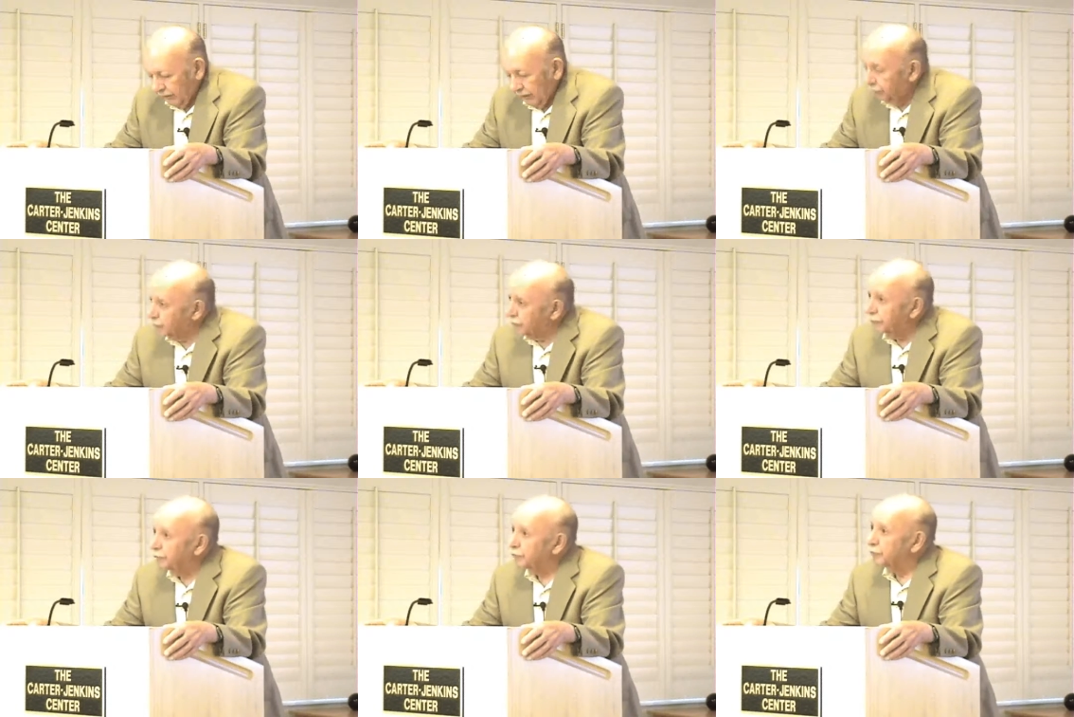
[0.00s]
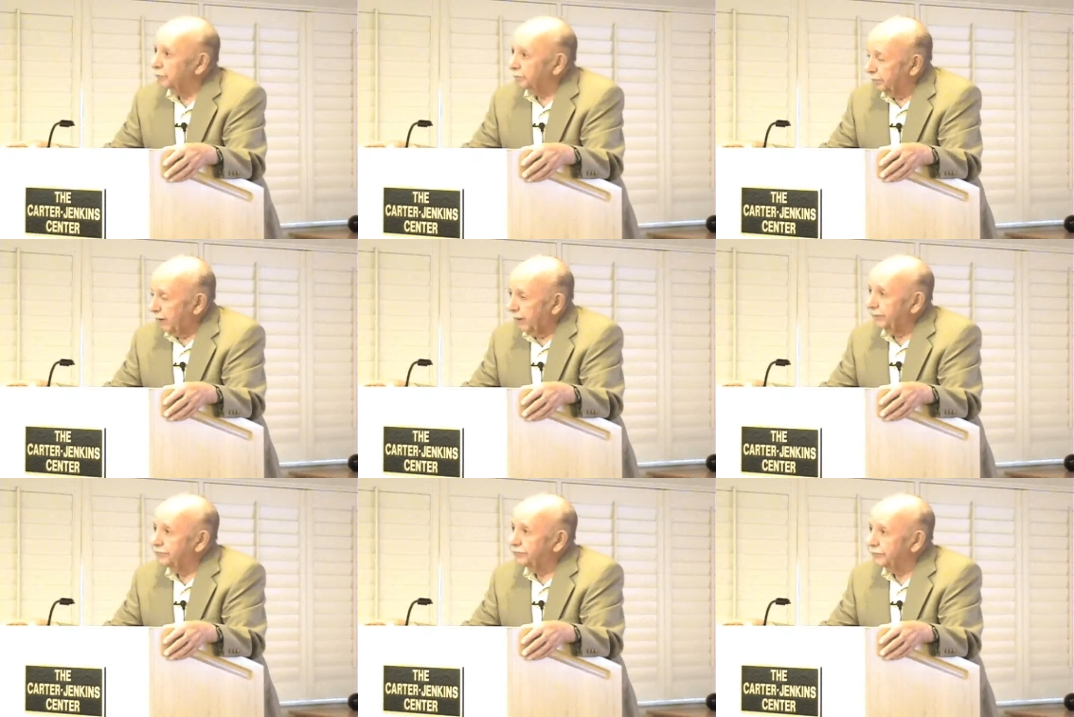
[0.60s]
which is
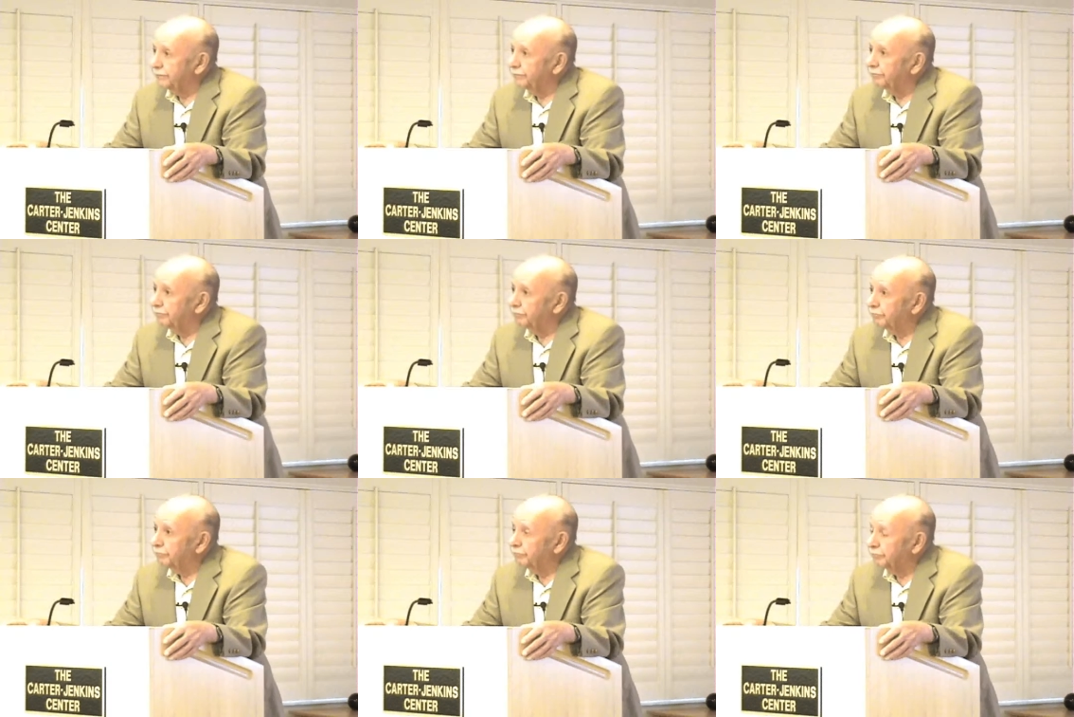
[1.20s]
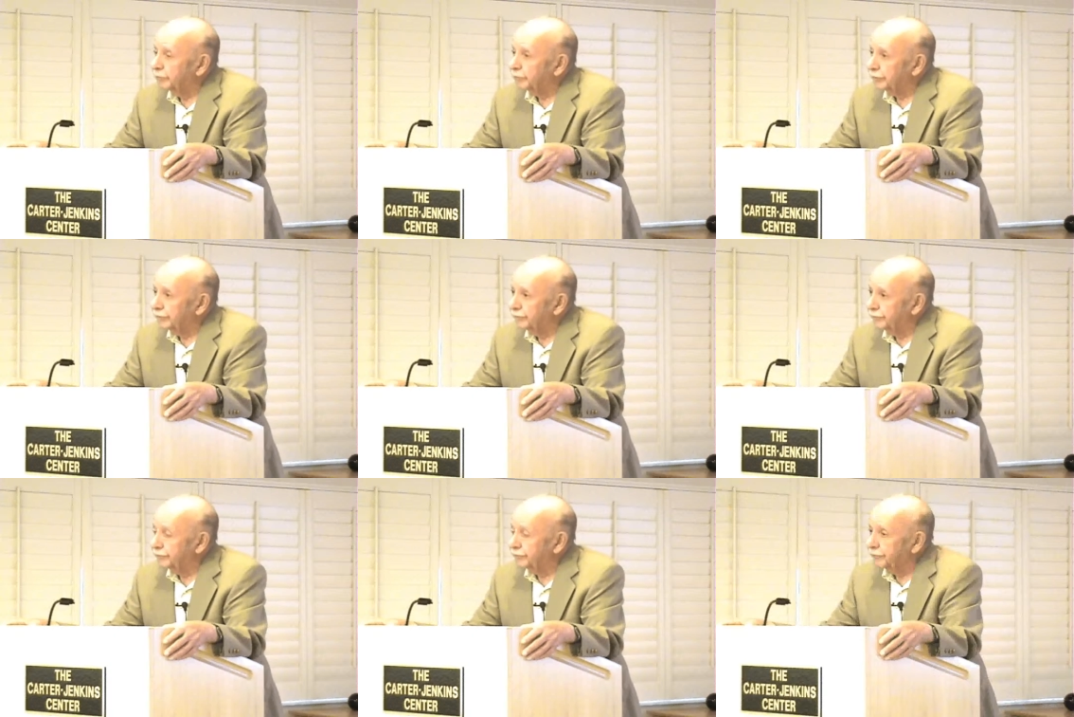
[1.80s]
surprising, but
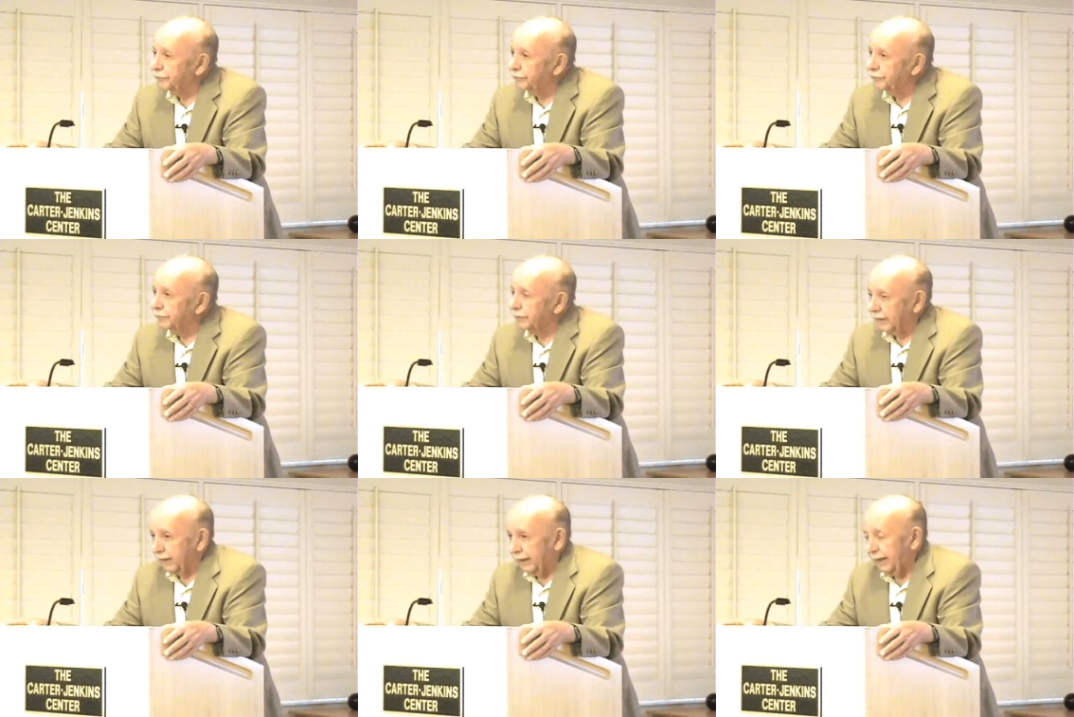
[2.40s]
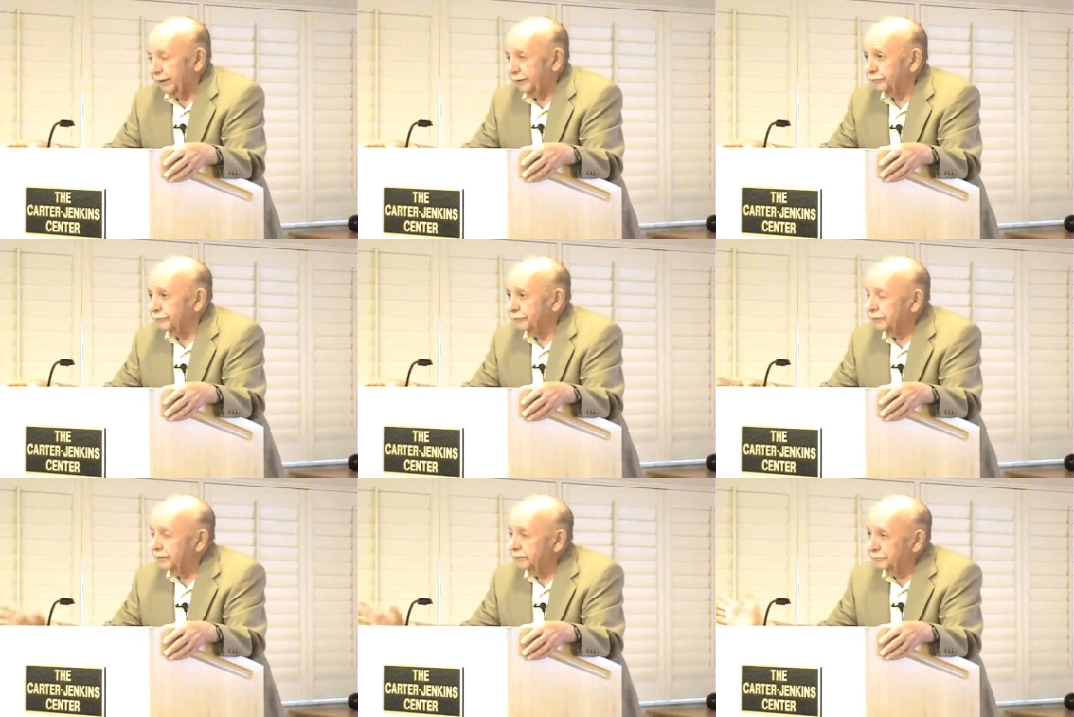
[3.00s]
is the case.
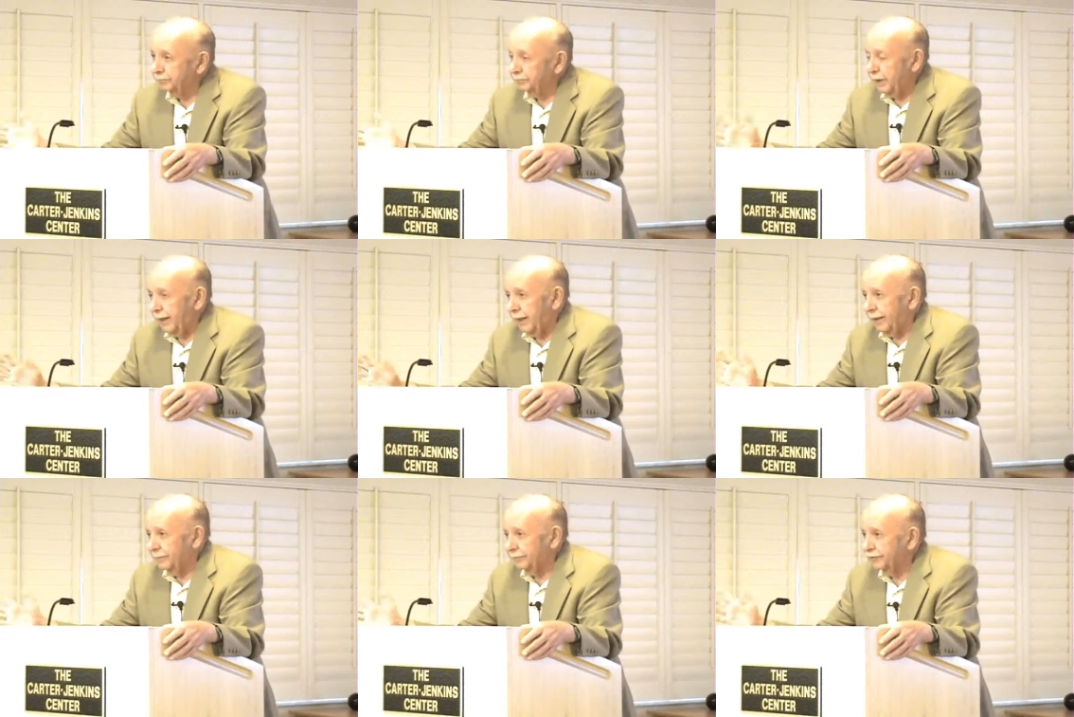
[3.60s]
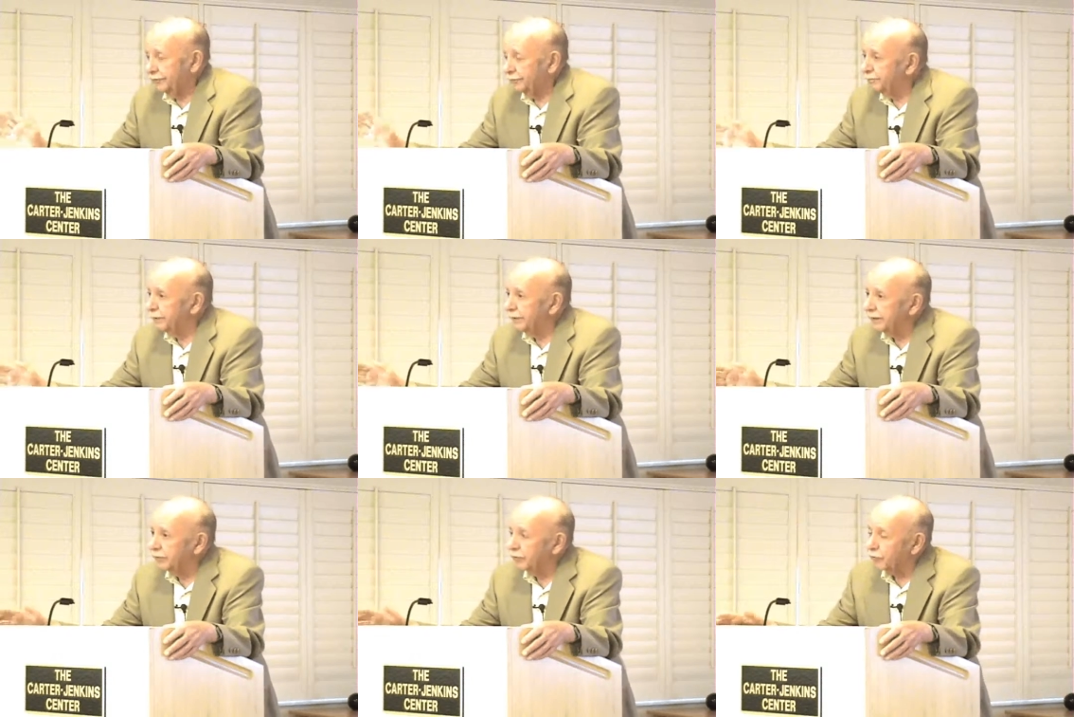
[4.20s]
This perhaps is
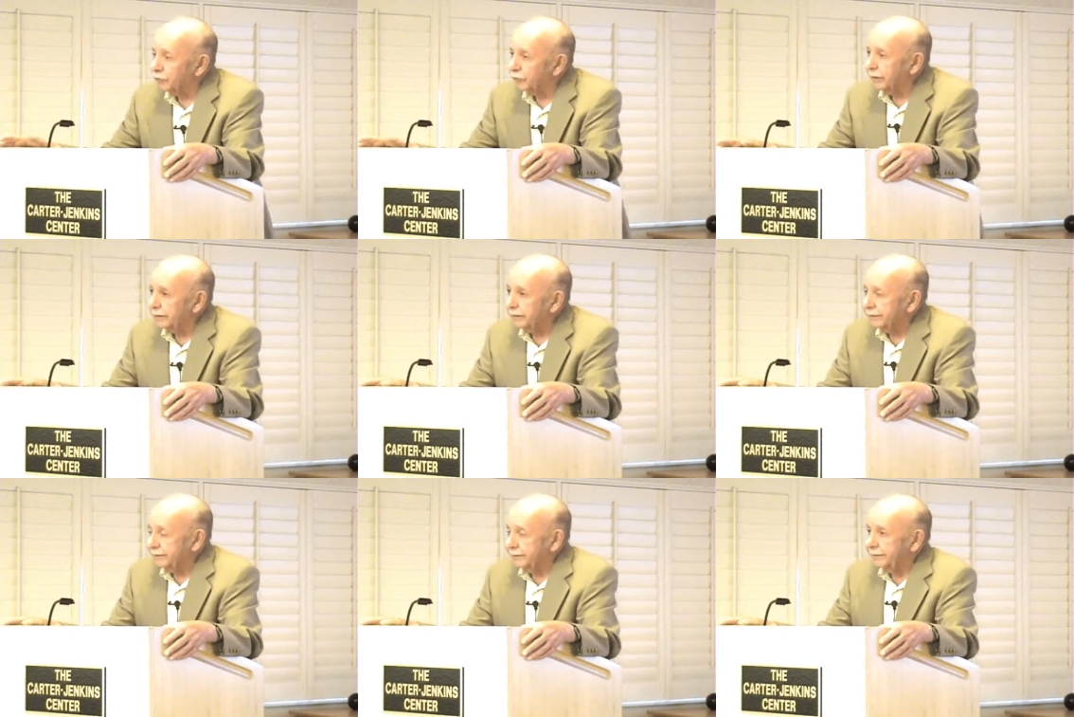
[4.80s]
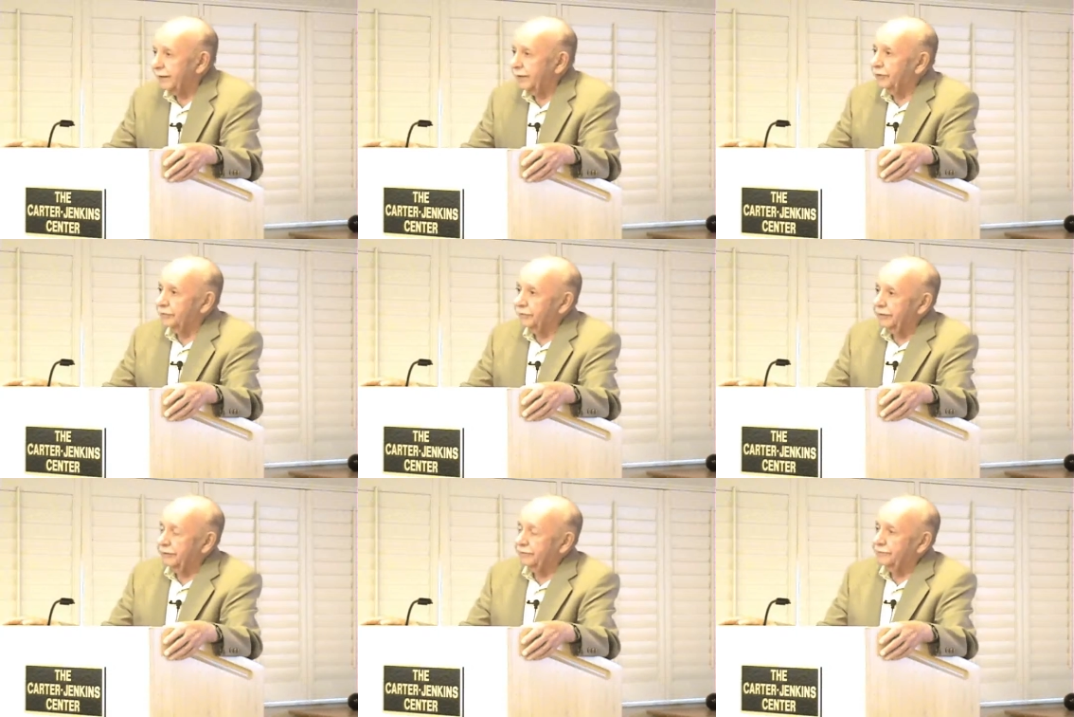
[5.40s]
being corrected
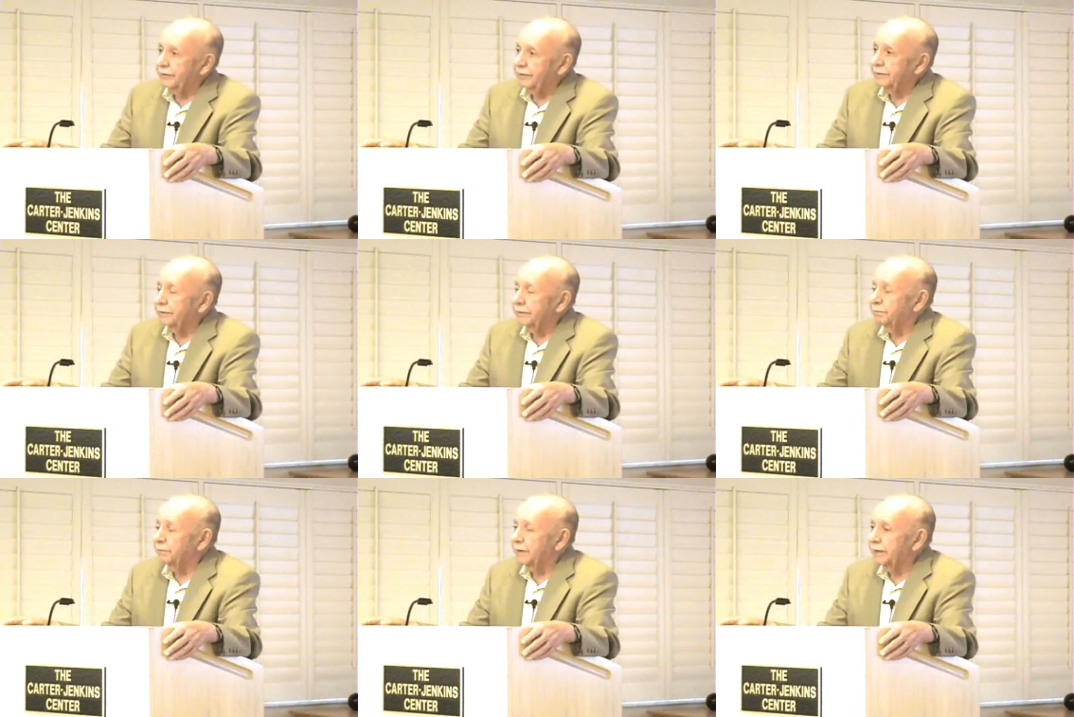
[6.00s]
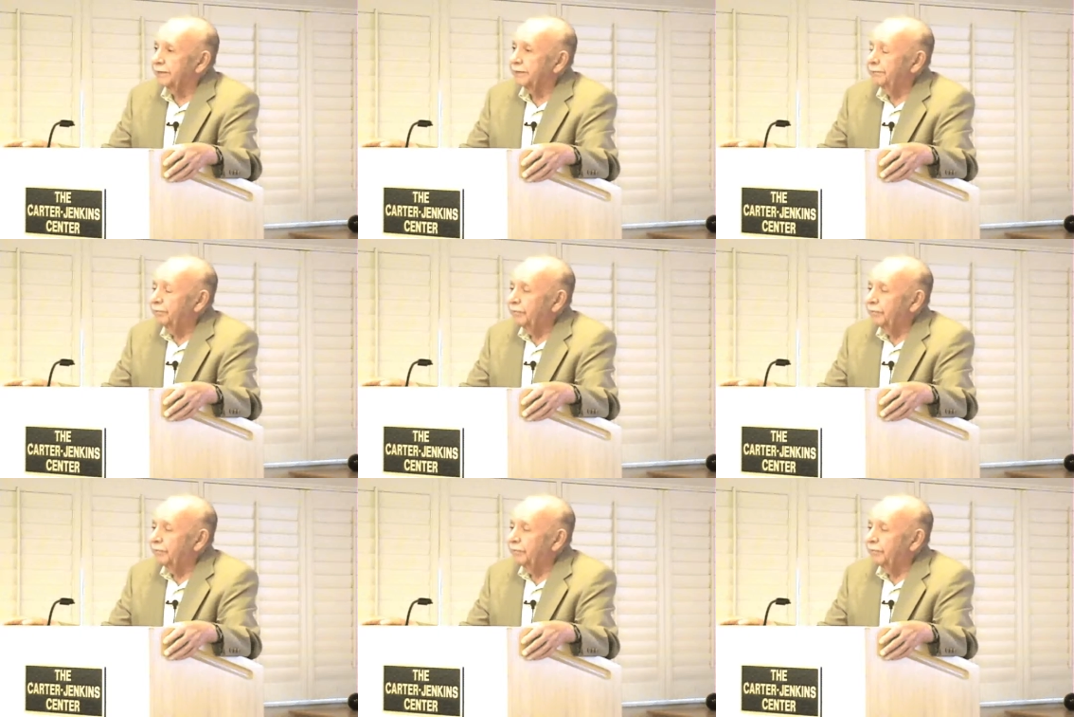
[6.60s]
nowadays a little bit